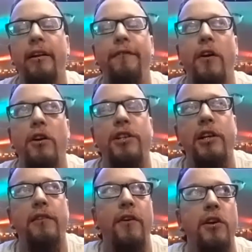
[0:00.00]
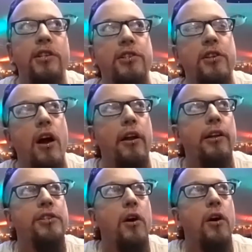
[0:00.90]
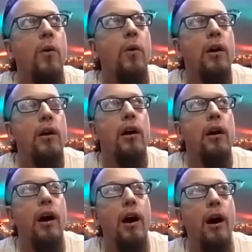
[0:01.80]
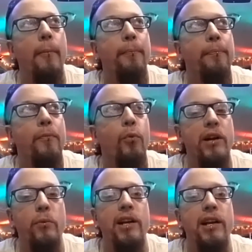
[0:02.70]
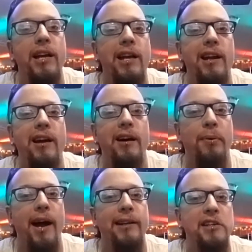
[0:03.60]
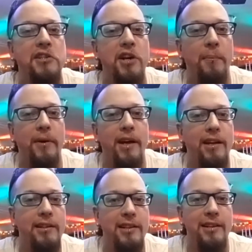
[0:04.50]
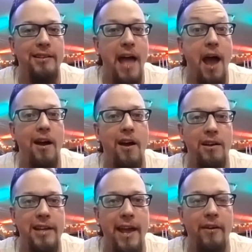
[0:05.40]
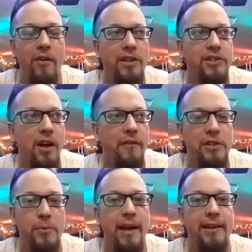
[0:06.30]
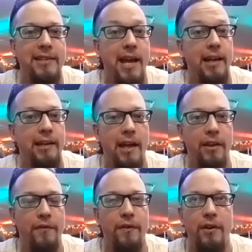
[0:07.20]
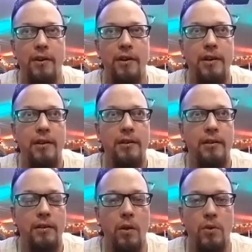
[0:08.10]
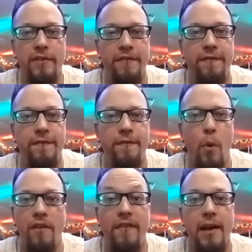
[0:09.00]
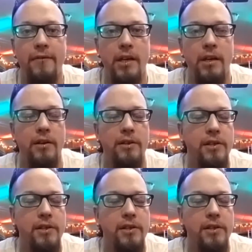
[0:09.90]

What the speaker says: first it started, so we needed a practice company to knock our tag reps off, because we hadn't tagged together for close to 4 or 5 years.